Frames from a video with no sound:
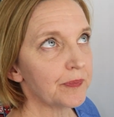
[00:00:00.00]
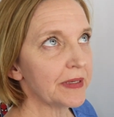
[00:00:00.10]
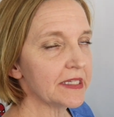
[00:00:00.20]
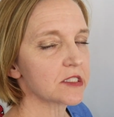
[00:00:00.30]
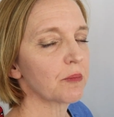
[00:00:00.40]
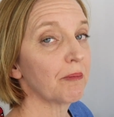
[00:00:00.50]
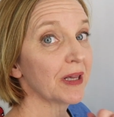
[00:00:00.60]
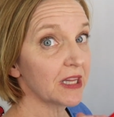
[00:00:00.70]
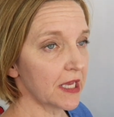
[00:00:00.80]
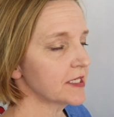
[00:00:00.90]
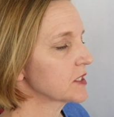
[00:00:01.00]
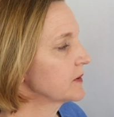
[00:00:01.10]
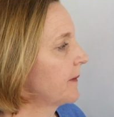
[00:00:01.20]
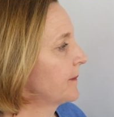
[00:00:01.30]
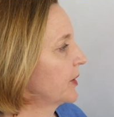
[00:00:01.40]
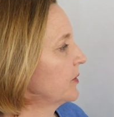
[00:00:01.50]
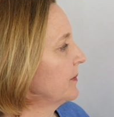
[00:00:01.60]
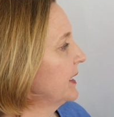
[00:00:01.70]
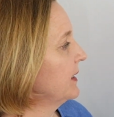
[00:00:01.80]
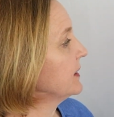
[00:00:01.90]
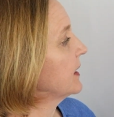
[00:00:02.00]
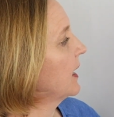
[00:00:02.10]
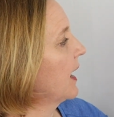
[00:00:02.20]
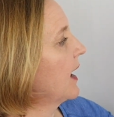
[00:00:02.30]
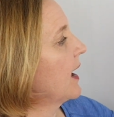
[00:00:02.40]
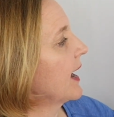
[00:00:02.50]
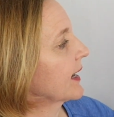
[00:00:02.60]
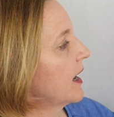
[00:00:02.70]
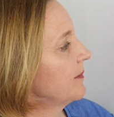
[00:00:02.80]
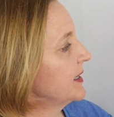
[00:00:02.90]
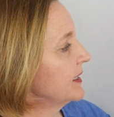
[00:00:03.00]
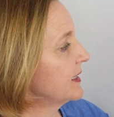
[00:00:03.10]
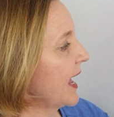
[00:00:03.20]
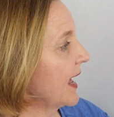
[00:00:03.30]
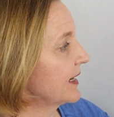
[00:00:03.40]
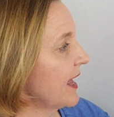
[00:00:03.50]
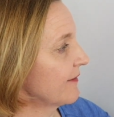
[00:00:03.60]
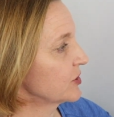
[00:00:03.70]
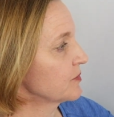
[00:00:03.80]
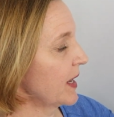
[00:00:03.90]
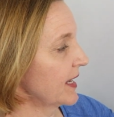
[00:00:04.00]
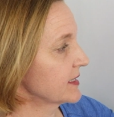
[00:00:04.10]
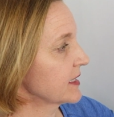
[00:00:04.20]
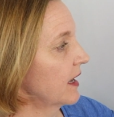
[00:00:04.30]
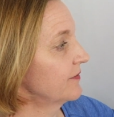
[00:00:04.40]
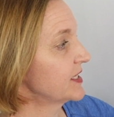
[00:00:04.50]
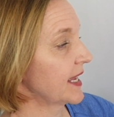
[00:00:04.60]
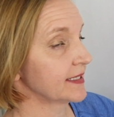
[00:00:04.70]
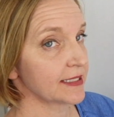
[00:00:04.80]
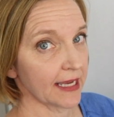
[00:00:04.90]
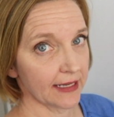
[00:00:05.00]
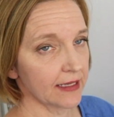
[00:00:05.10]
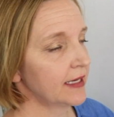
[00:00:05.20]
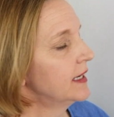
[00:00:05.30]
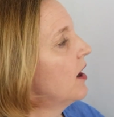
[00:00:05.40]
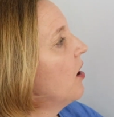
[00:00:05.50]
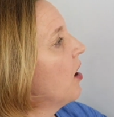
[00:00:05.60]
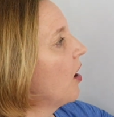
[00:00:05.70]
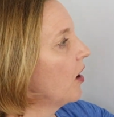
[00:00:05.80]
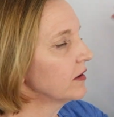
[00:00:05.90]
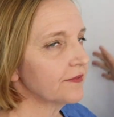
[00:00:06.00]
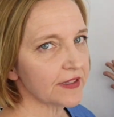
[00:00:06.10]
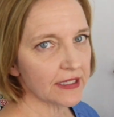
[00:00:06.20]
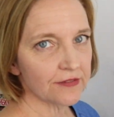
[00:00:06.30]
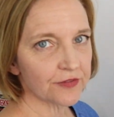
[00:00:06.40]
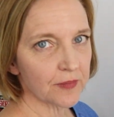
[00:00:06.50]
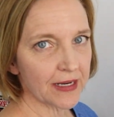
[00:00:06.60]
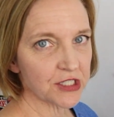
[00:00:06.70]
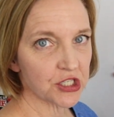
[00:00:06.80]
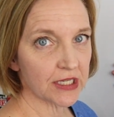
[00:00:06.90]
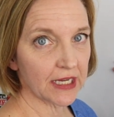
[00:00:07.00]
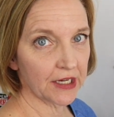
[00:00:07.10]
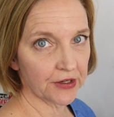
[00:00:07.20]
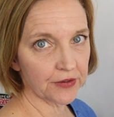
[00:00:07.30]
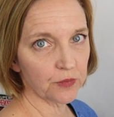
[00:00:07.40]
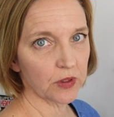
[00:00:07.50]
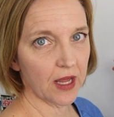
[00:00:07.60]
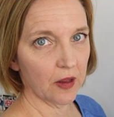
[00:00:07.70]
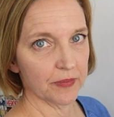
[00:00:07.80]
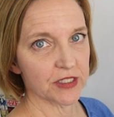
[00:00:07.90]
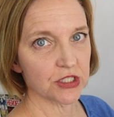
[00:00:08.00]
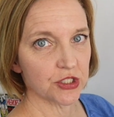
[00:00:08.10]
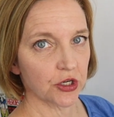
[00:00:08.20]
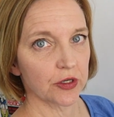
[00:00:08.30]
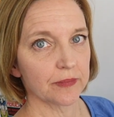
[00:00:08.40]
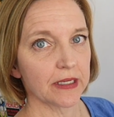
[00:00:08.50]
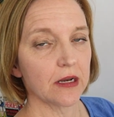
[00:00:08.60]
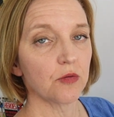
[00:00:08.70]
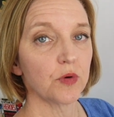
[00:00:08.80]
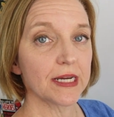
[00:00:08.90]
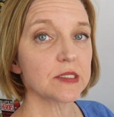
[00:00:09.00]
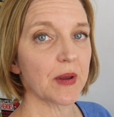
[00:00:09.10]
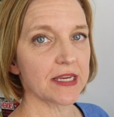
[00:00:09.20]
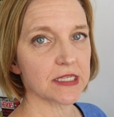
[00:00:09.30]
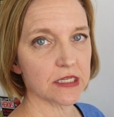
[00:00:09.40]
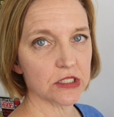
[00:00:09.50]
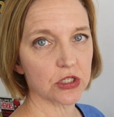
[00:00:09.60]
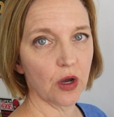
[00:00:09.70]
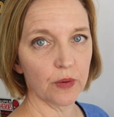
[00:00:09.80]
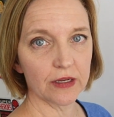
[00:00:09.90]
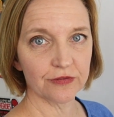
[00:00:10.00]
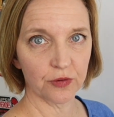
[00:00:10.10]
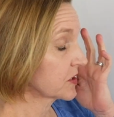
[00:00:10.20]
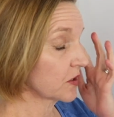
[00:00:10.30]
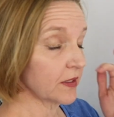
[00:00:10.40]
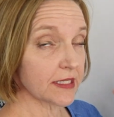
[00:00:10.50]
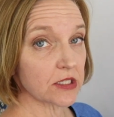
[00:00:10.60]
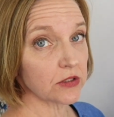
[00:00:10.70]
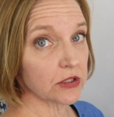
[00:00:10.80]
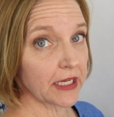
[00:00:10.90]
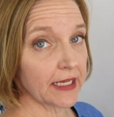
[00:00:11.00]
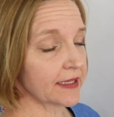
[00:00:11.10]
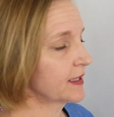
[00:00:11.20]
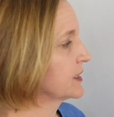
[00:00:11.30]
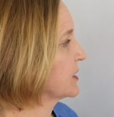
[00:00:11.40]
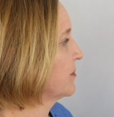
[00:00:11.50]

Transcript: beats plus per minute, uh, I come in at an average pace of 1010. All of the information here will help us determine race paces going forward. So let's start looking at these